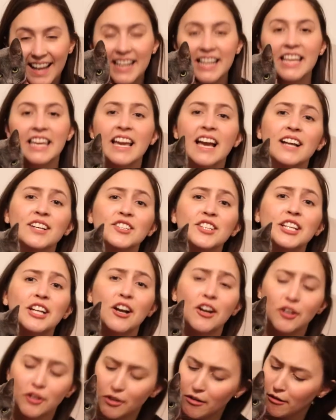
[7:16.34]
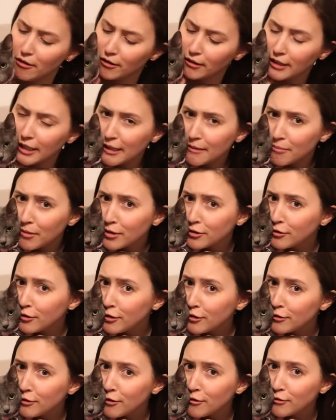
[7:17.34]
And he actually got her early, but
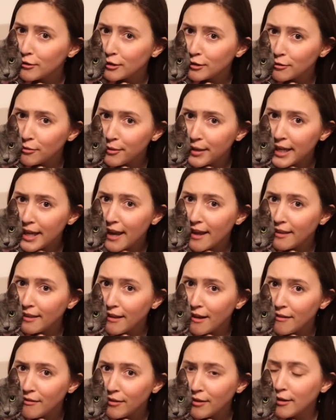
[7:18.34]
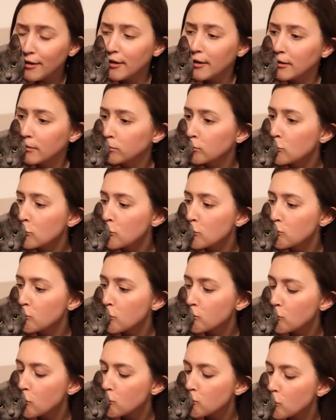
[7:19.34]
she's so sweet. I love her.
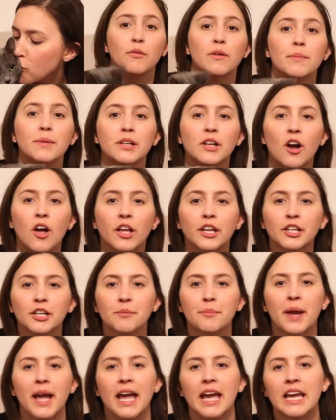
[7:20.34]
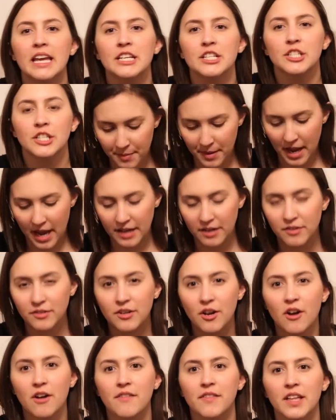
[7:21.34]
We've been calling her Paige, but I don't
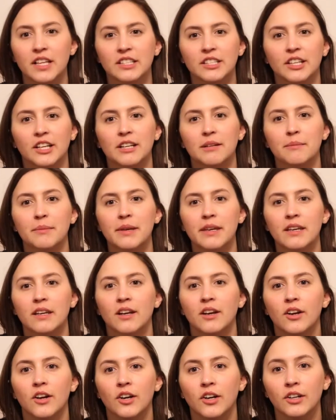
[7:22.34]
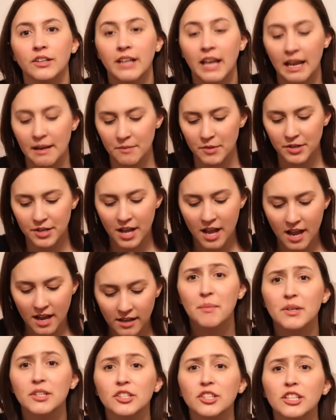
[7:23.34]
know if that's gonna be her name or
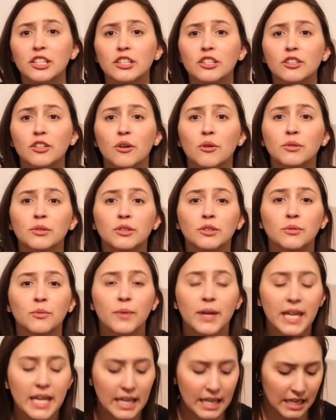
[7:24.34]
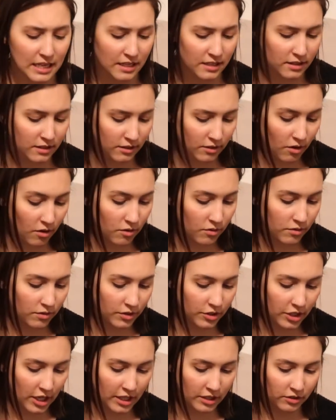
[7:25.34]
not, but she's so sweet and so
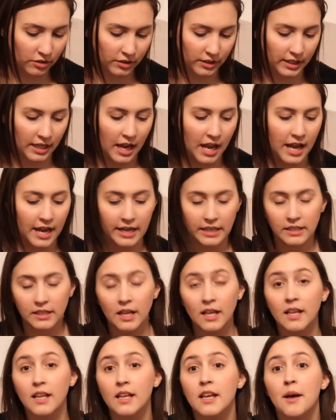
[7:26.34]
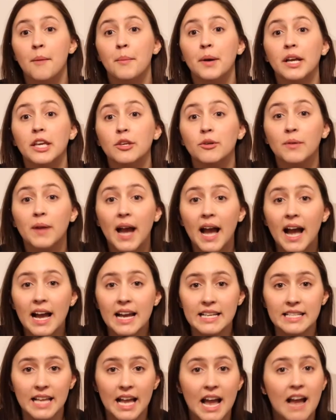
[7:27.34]
gentle and kind. But you
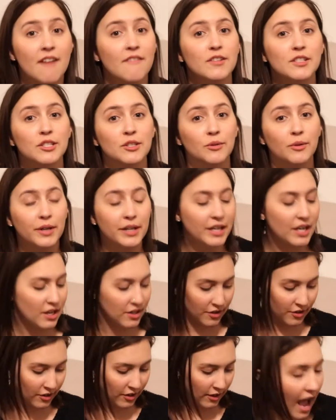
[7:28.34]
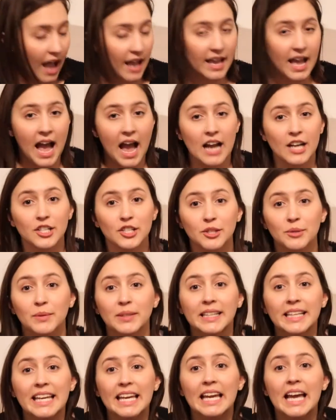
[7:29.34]
guys, I have a story on her. I
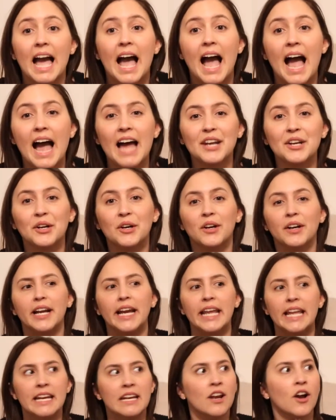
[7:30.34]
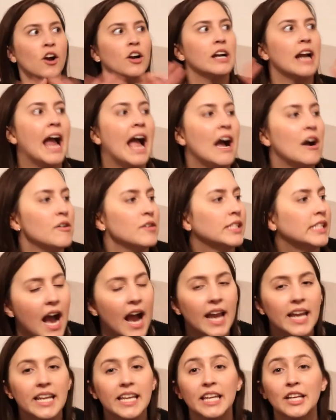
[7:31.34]
actually had her in our house,
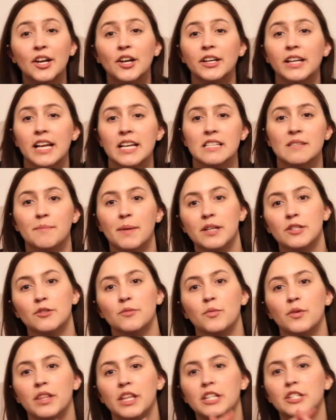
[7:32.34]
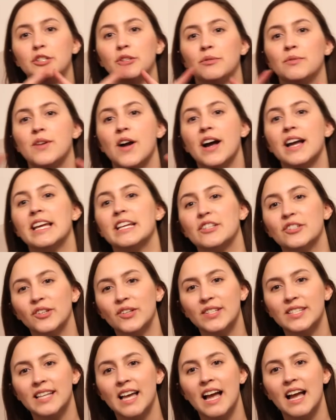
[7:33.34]
hiding in our guest bedroom with a do not enter
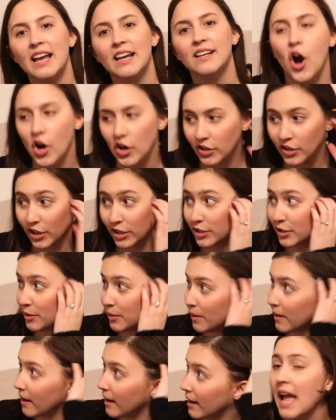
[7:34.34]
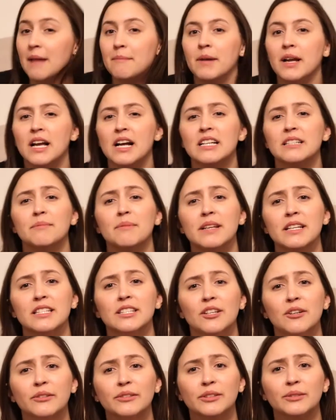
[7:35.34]
sign on our door. And my husband is
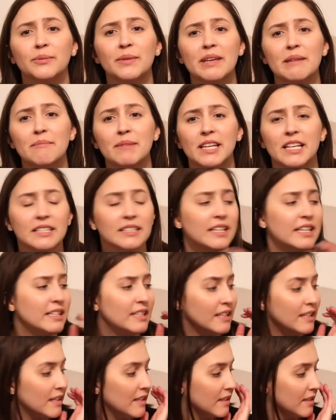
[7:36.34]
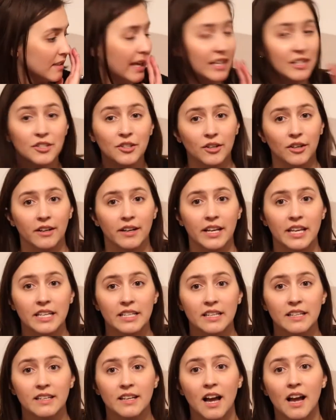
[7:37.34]
so sweet because he didn't enter. He
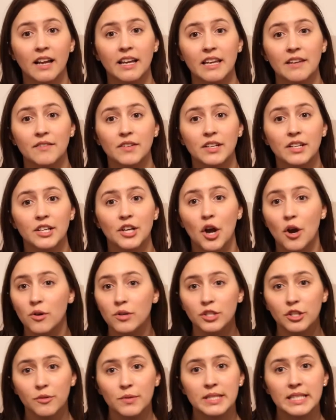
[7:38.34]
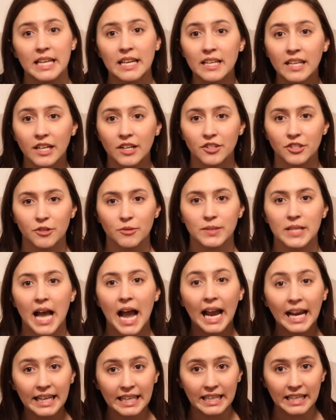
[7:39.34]
did not even know she was in here. She was
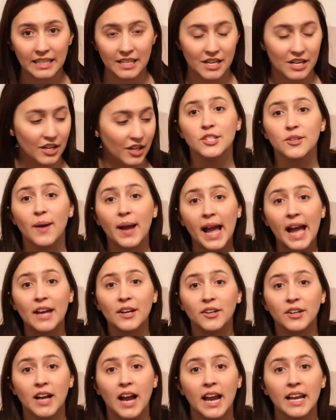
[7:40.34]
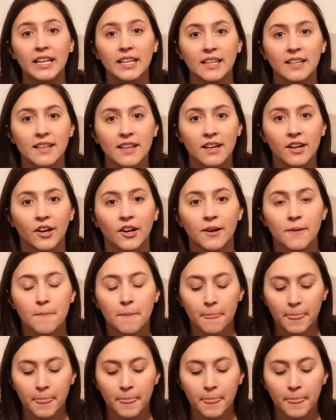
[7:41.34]
hiding in here. So I had her hiding in here.